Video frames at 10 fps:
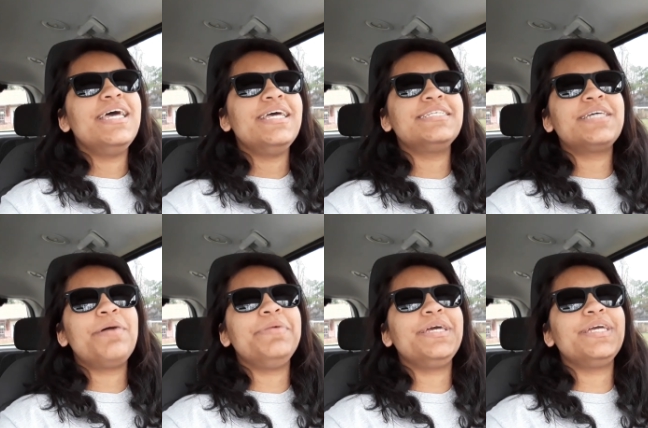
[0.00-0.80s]
is
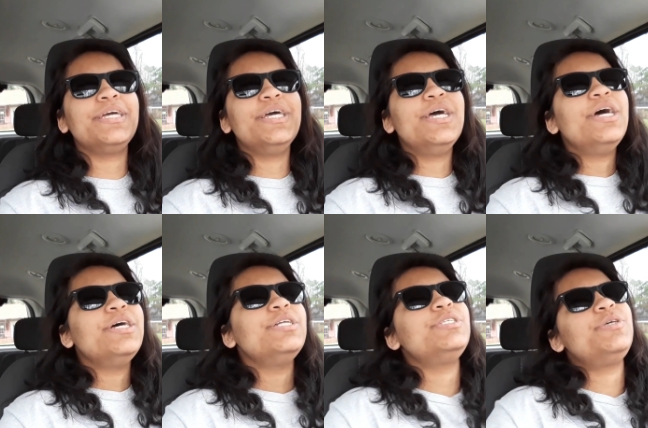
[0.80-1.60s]
coming
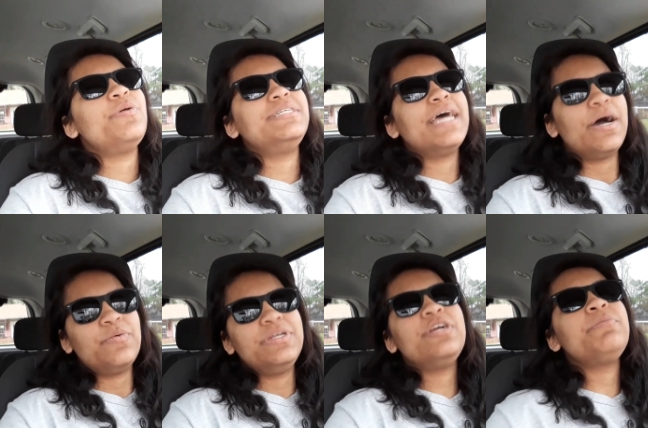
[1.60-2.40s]
to a
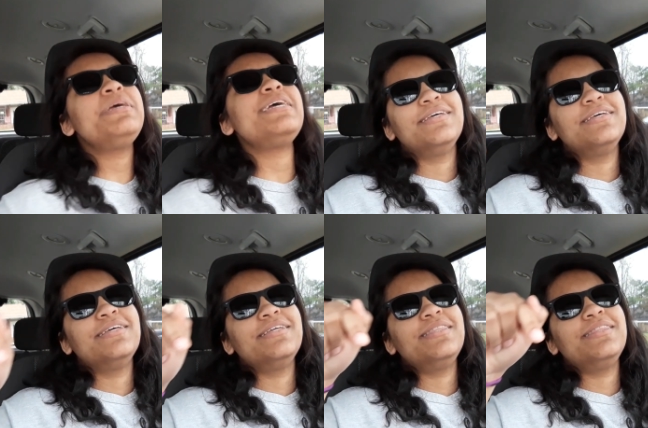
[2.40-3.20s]
town near me.
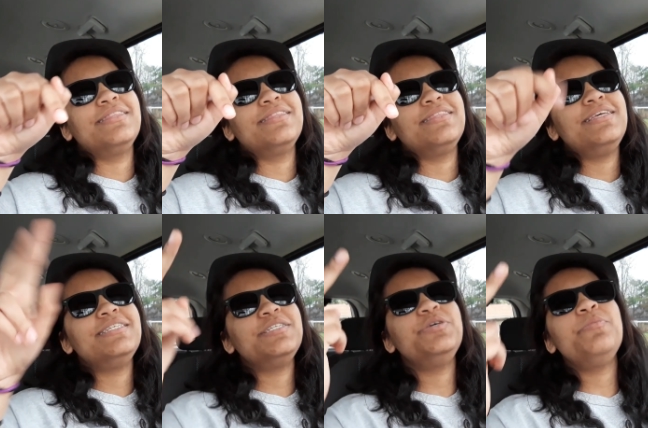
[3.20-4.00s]
He's
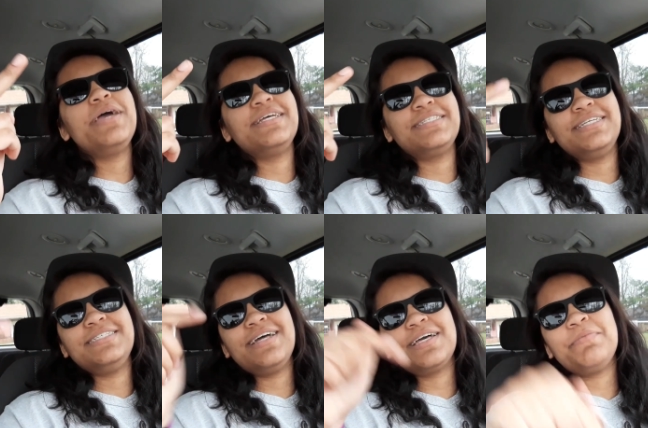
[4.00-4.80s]
in two bands and he's
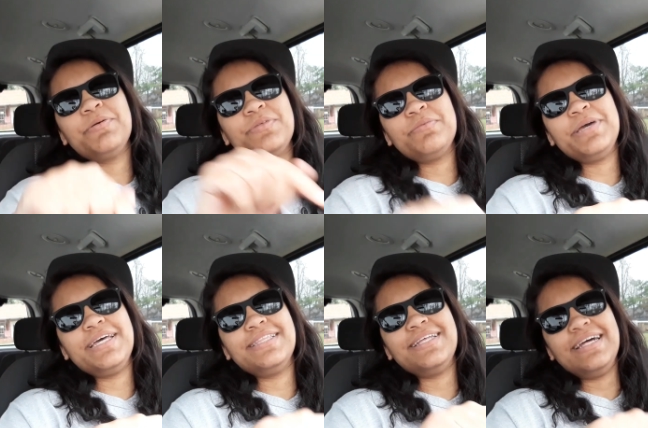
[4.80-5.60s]
not coming with the
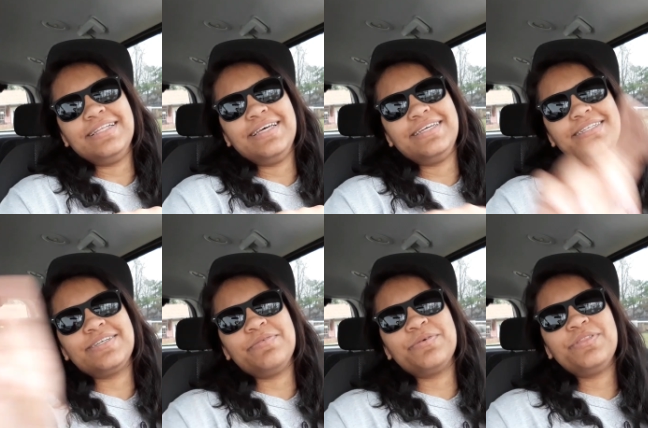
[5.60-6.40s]
band that I like. He's
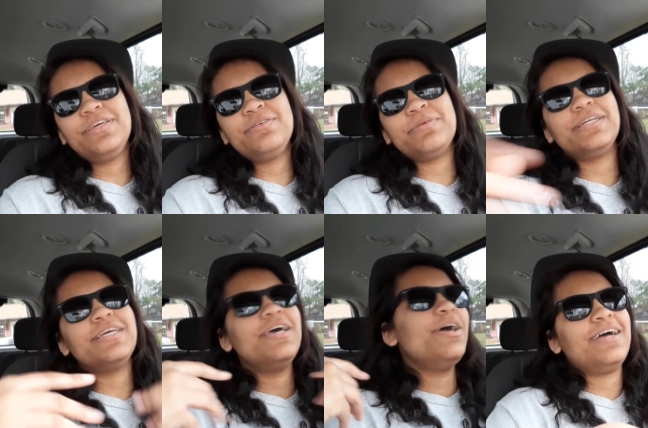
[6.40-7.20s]
going with the other band.
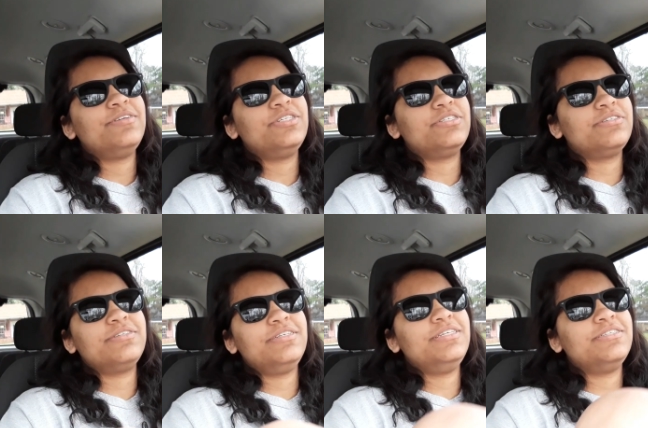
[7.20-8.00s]
I just
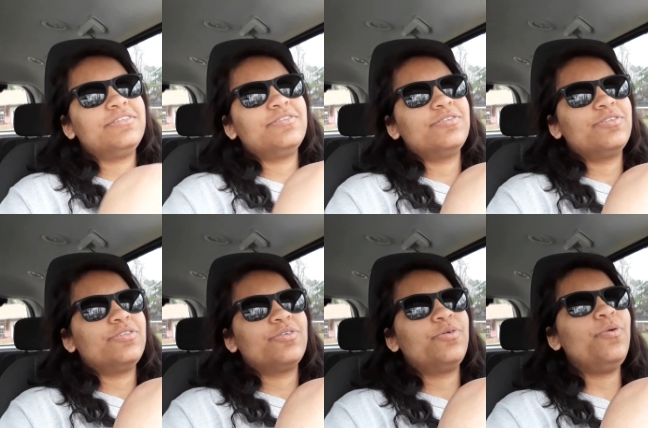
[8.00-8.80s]
he's
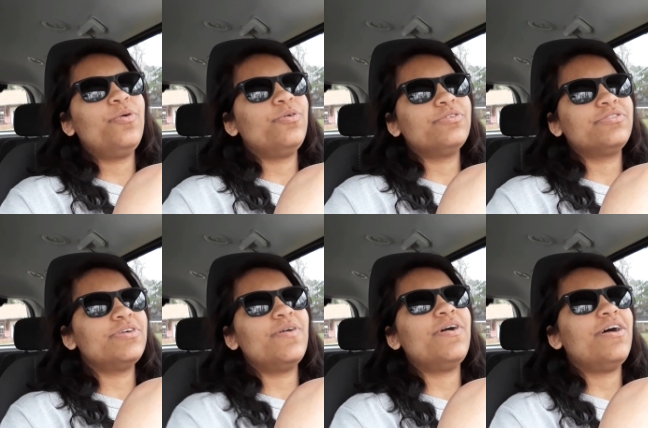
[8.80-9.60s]
cool,
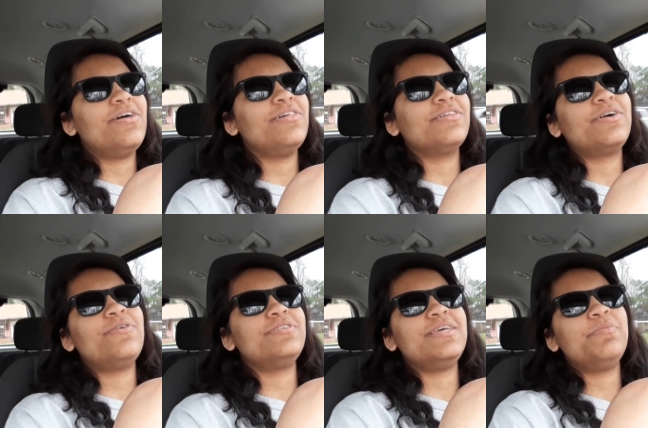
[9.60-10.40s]
so I'll go
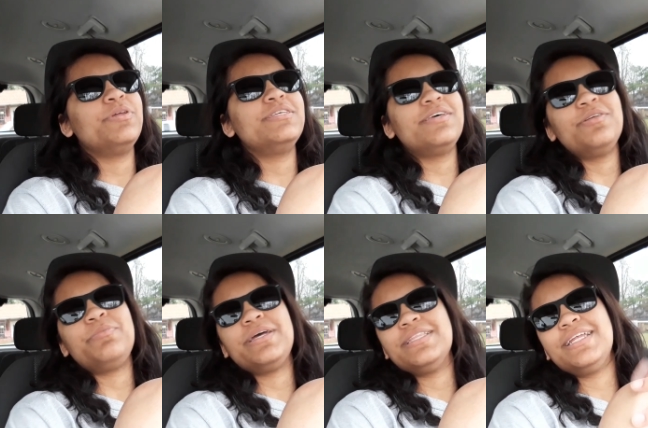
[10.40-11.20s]
see him with his other
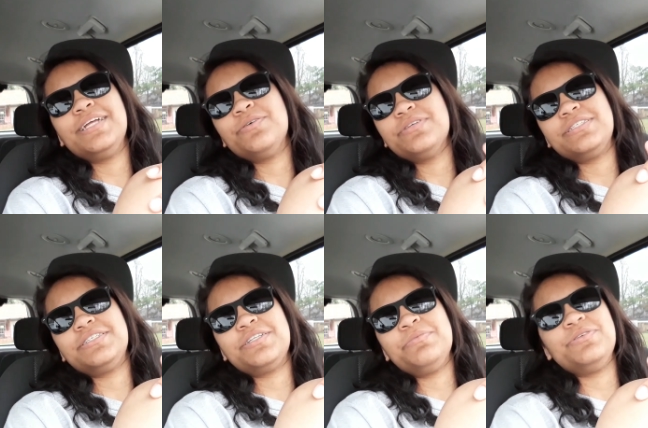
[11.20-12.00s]
band that I don't listen
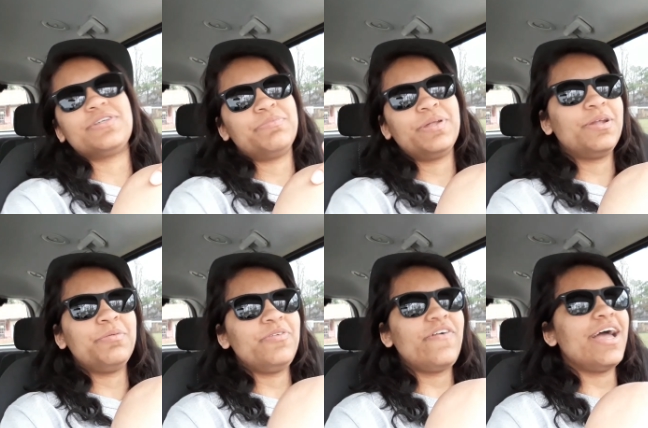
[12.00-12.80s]
to their music, but it'll
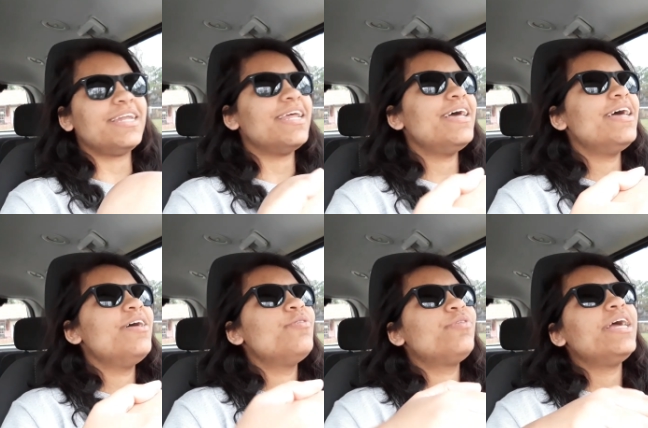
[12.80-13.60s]
be fine,
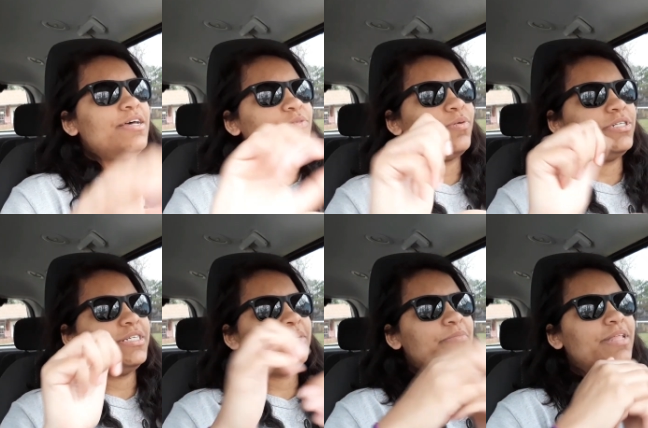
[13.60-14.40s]
right? I was
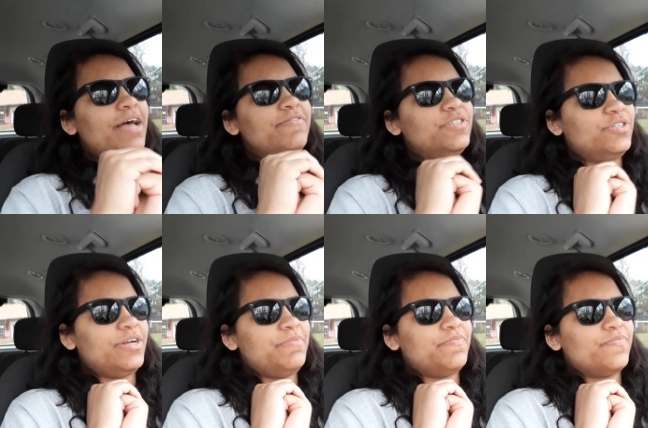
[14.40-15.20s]
watching him live
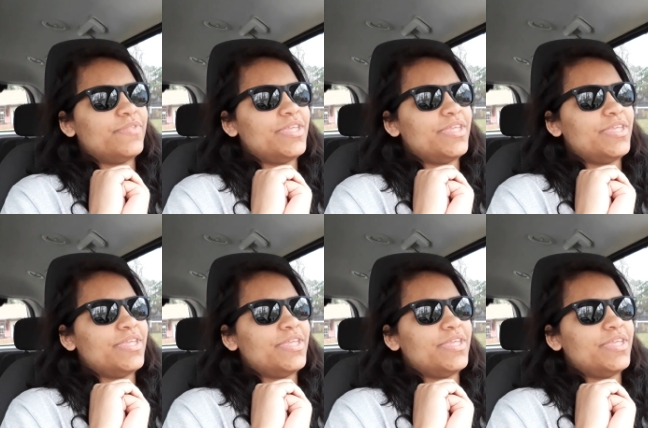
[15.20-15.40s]
stream,